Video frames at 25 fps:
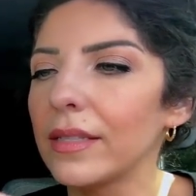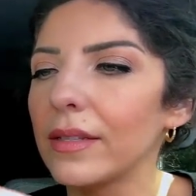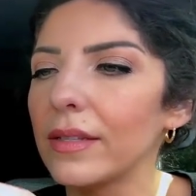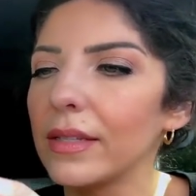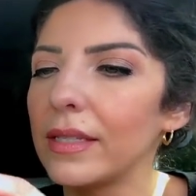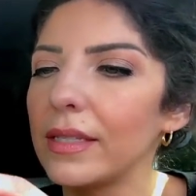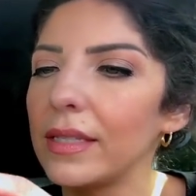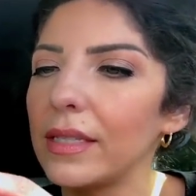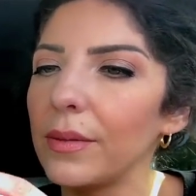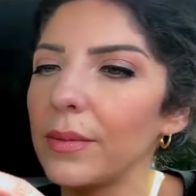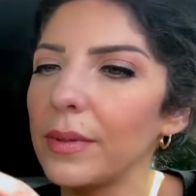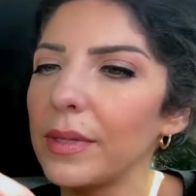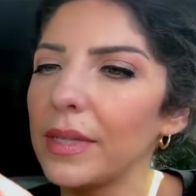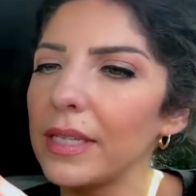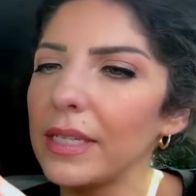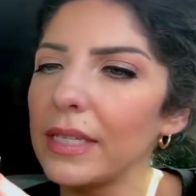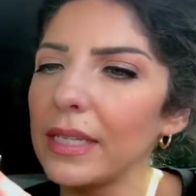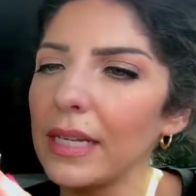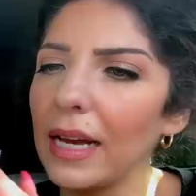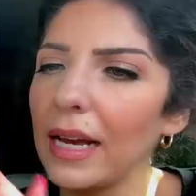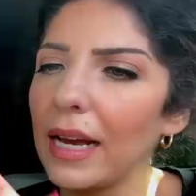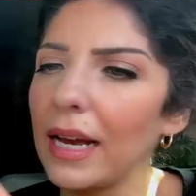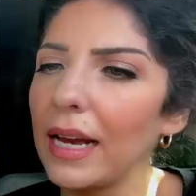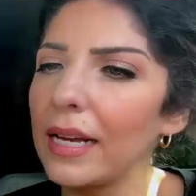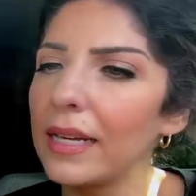So let's see what this
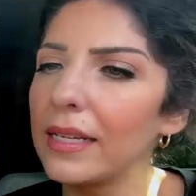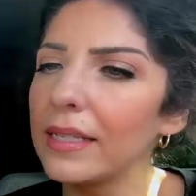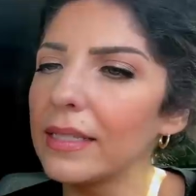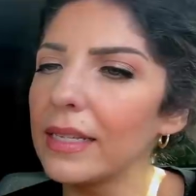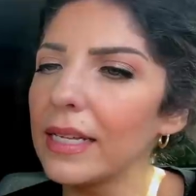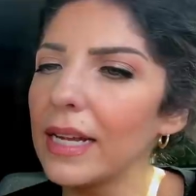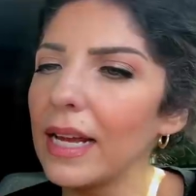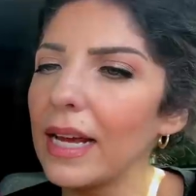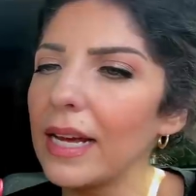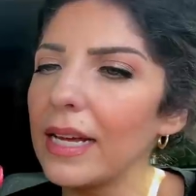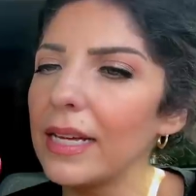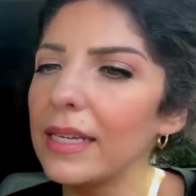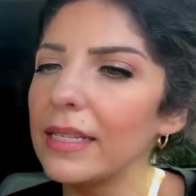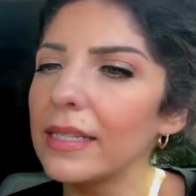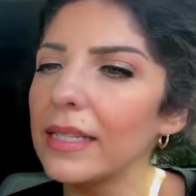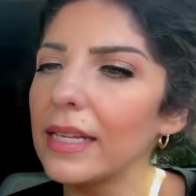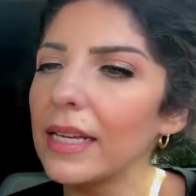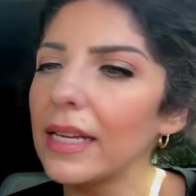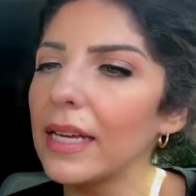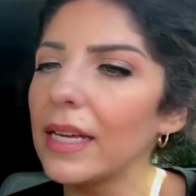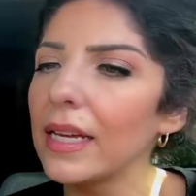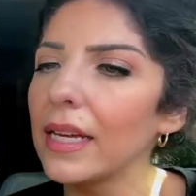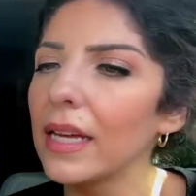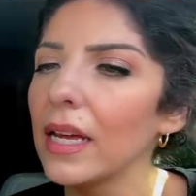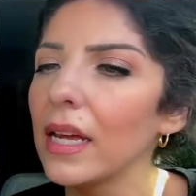has. It has
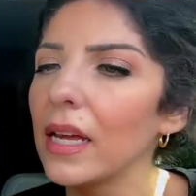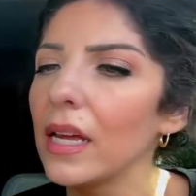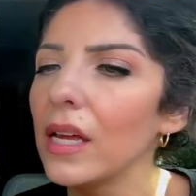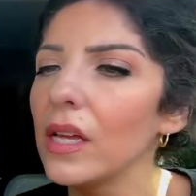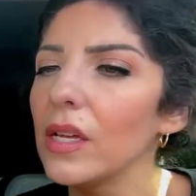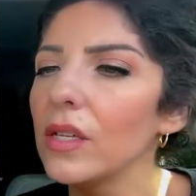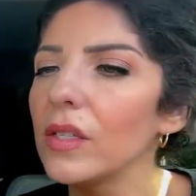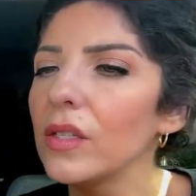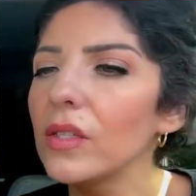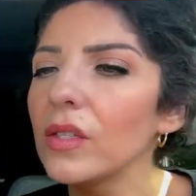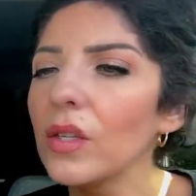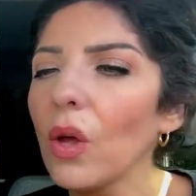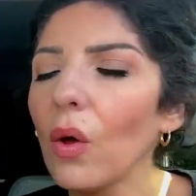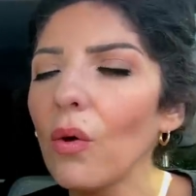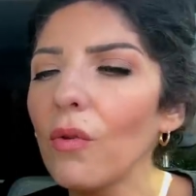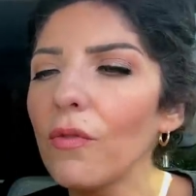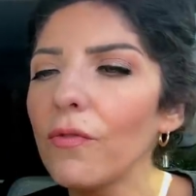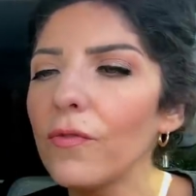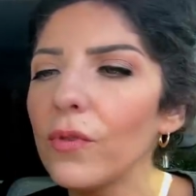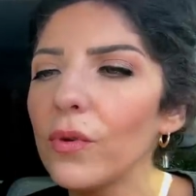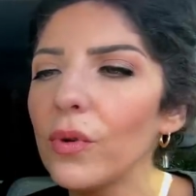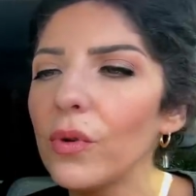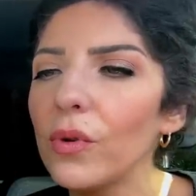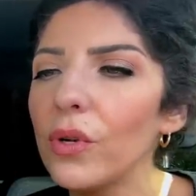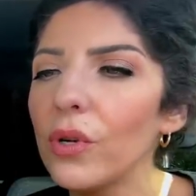a Soul
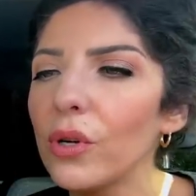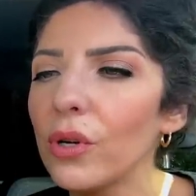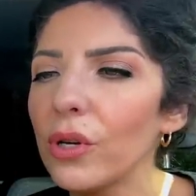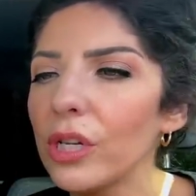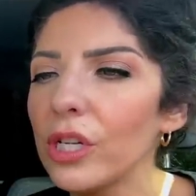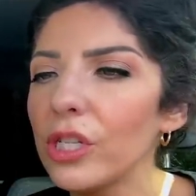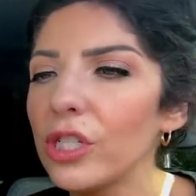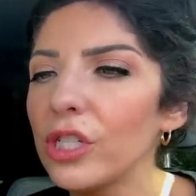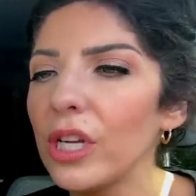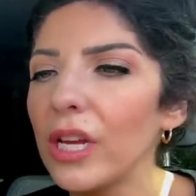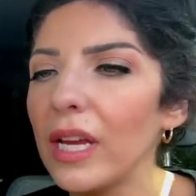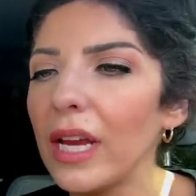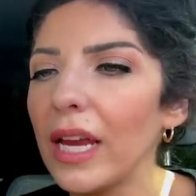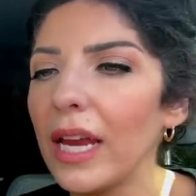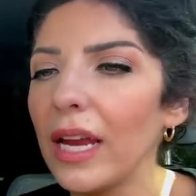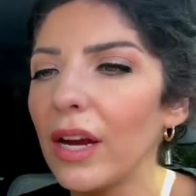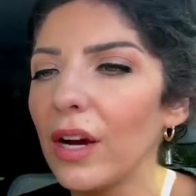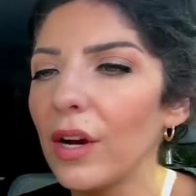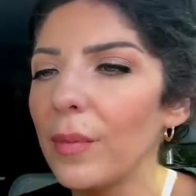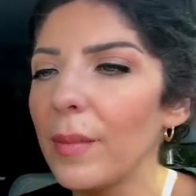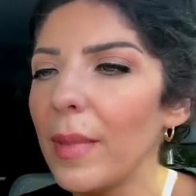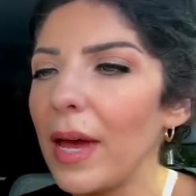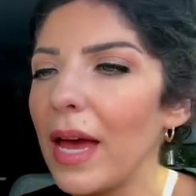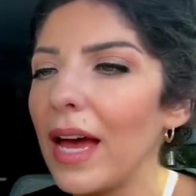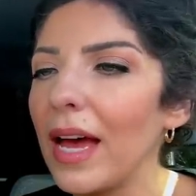Food Nourishing
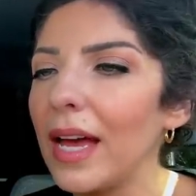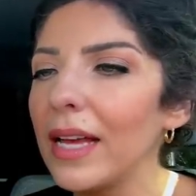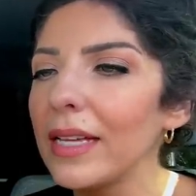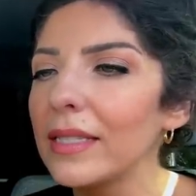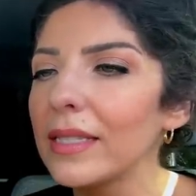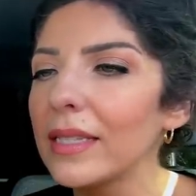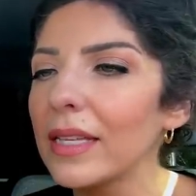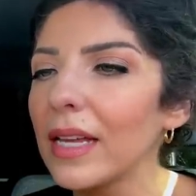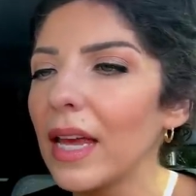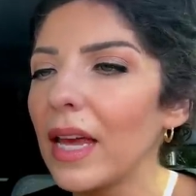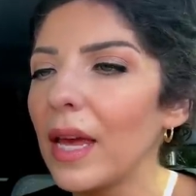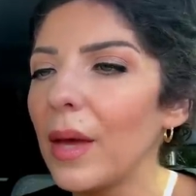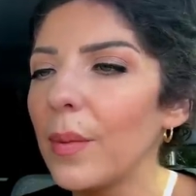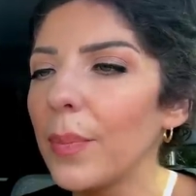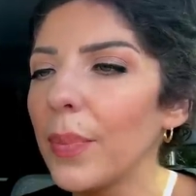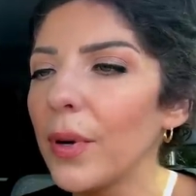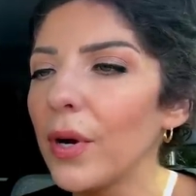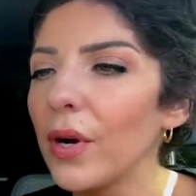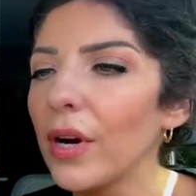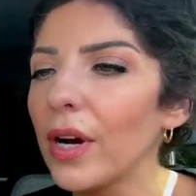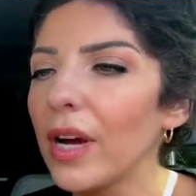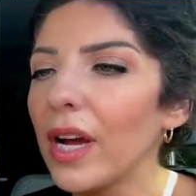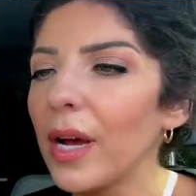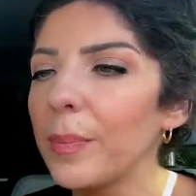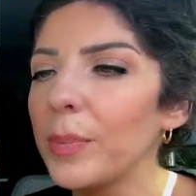Hair Mask, a
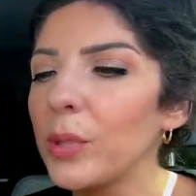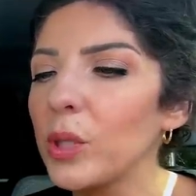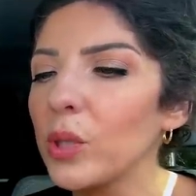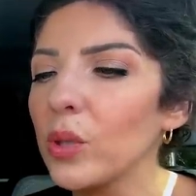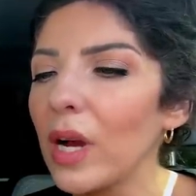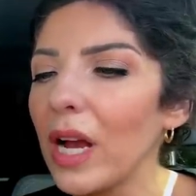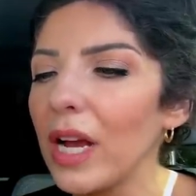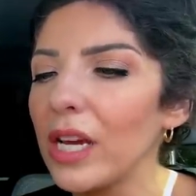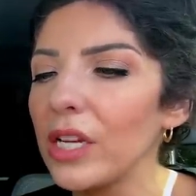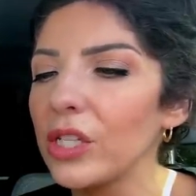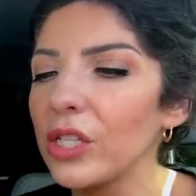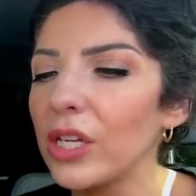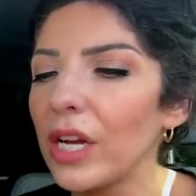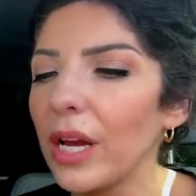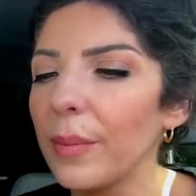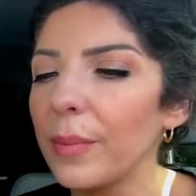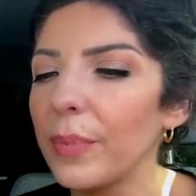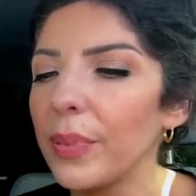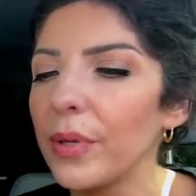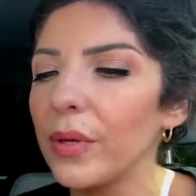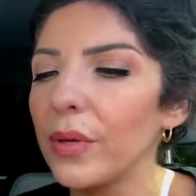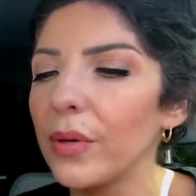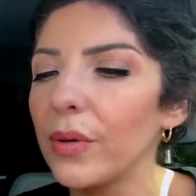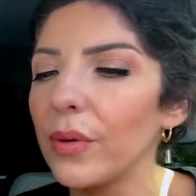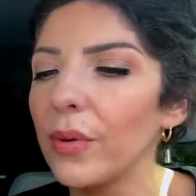Perk Up Dry
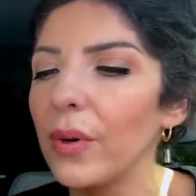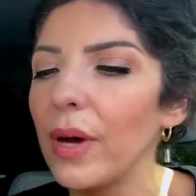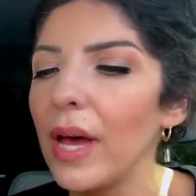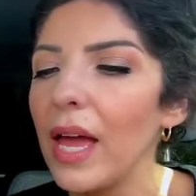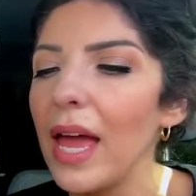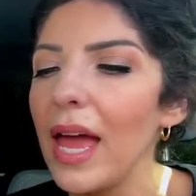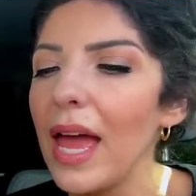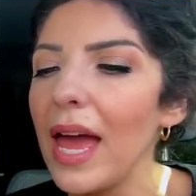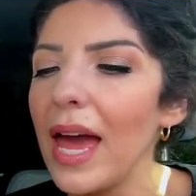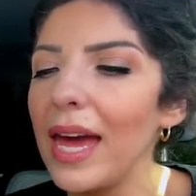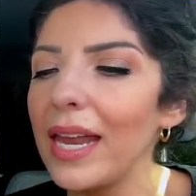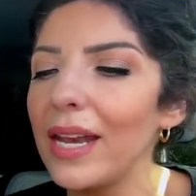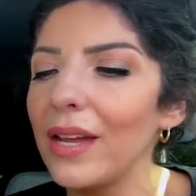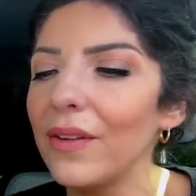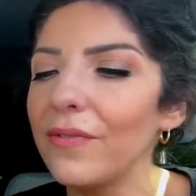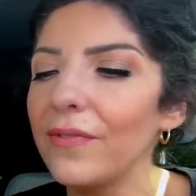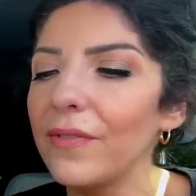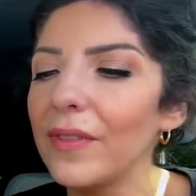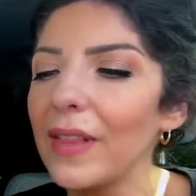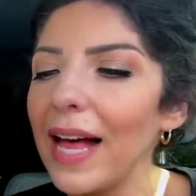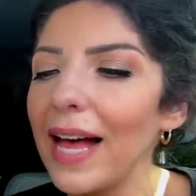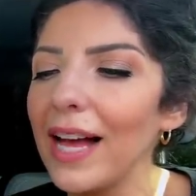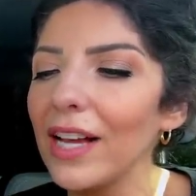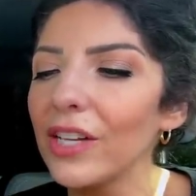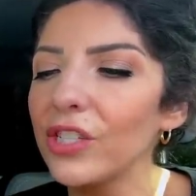Shampoo, and a
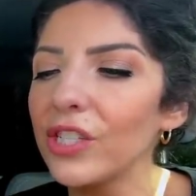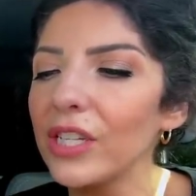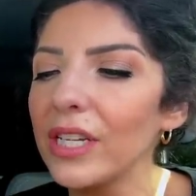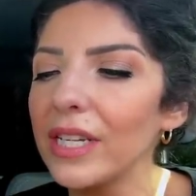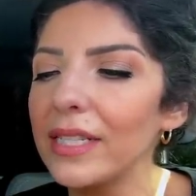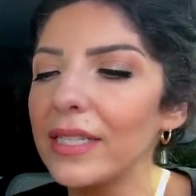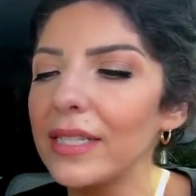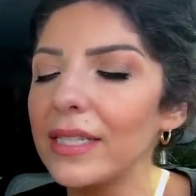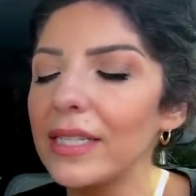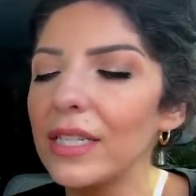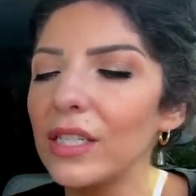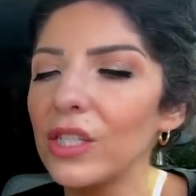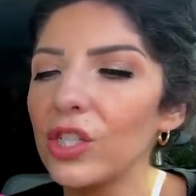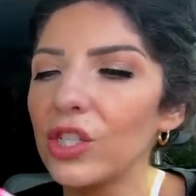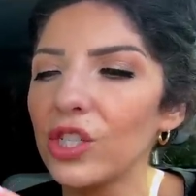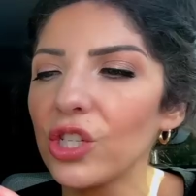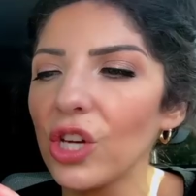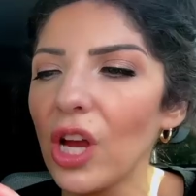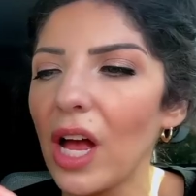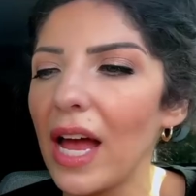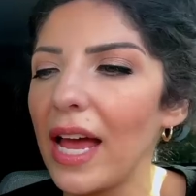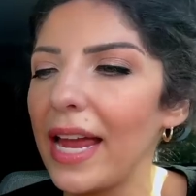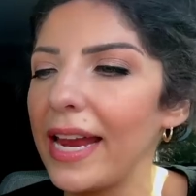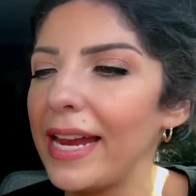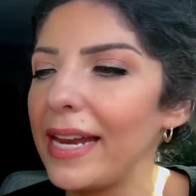Flash Instant
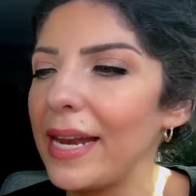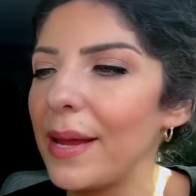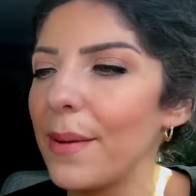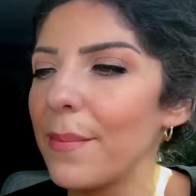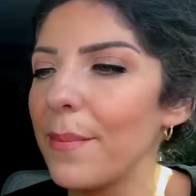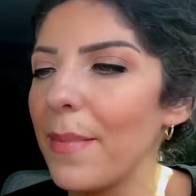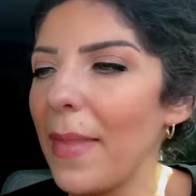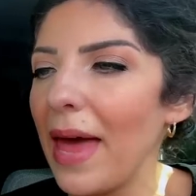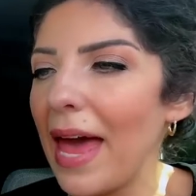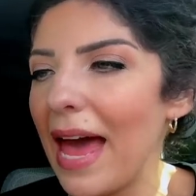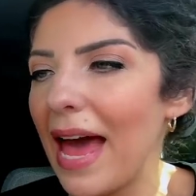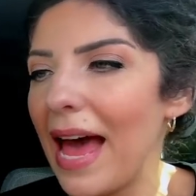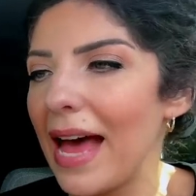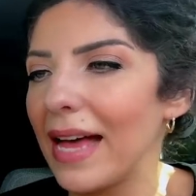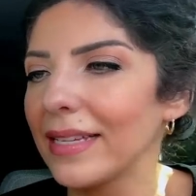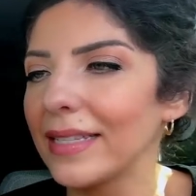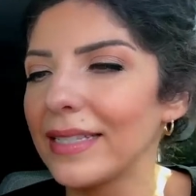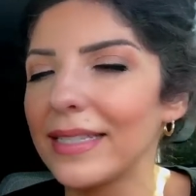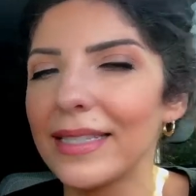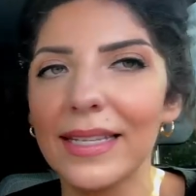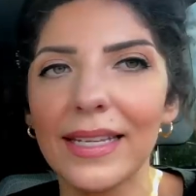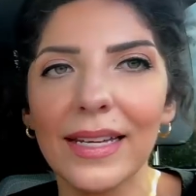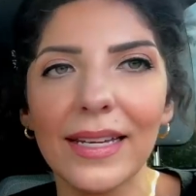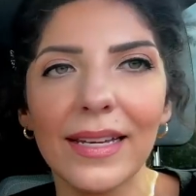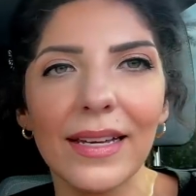Shine
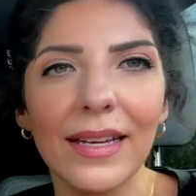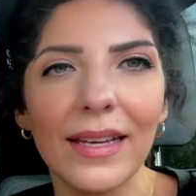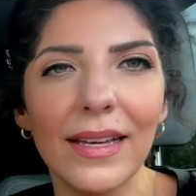Mask.